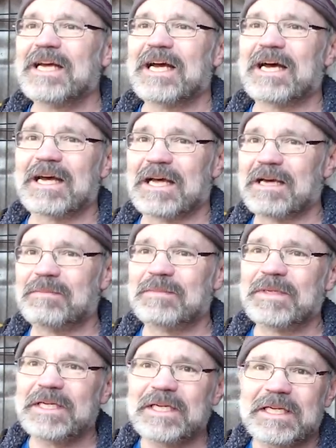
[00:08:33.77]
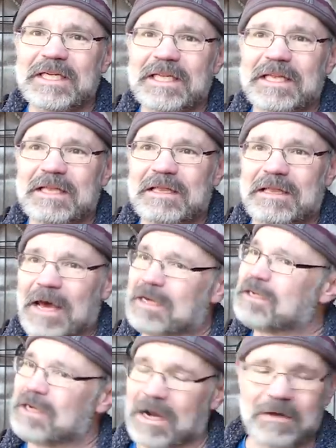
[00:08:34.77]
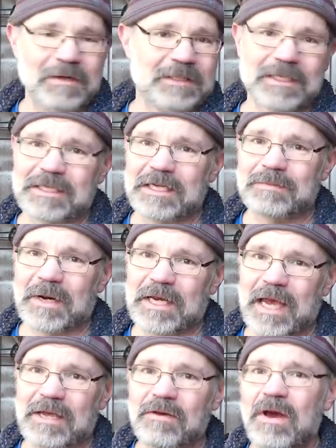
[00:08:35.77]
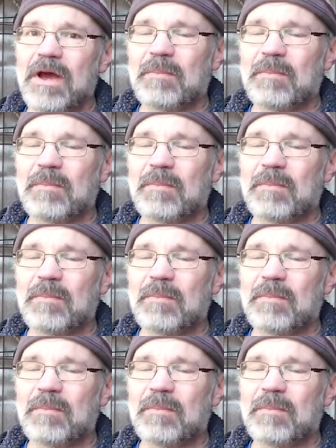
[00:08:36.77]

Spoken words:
then, you know, disease might get you.